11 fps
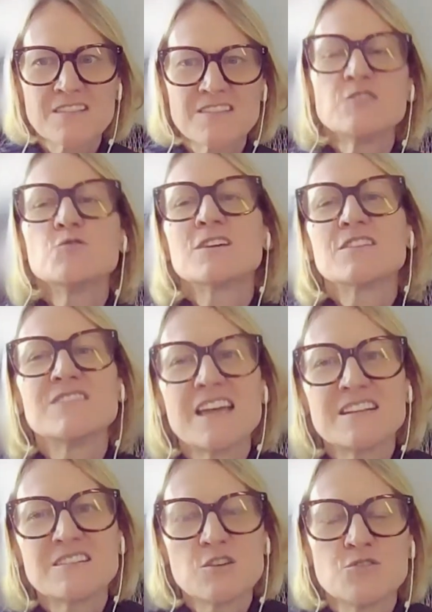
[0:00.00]
that you can
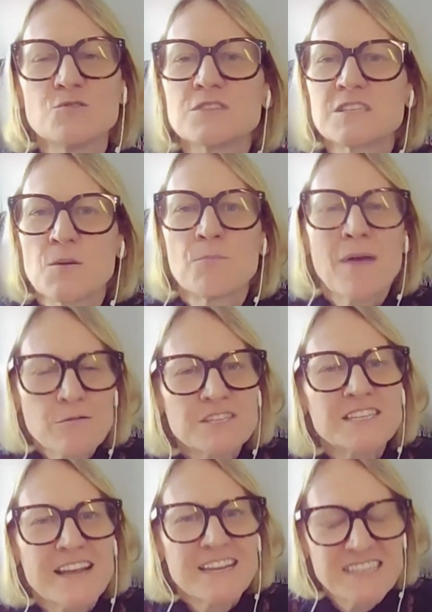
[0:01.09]
then use to
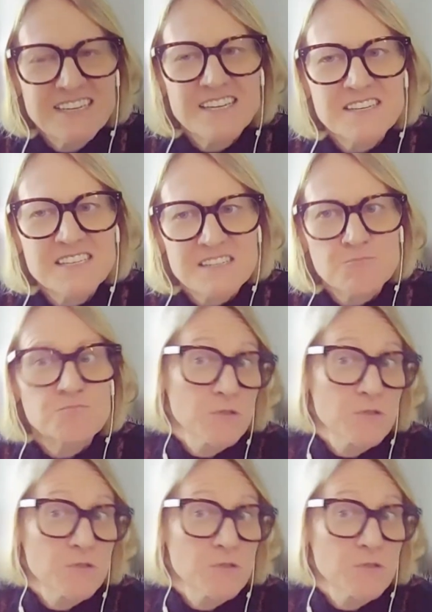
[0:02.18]
bounce ideas,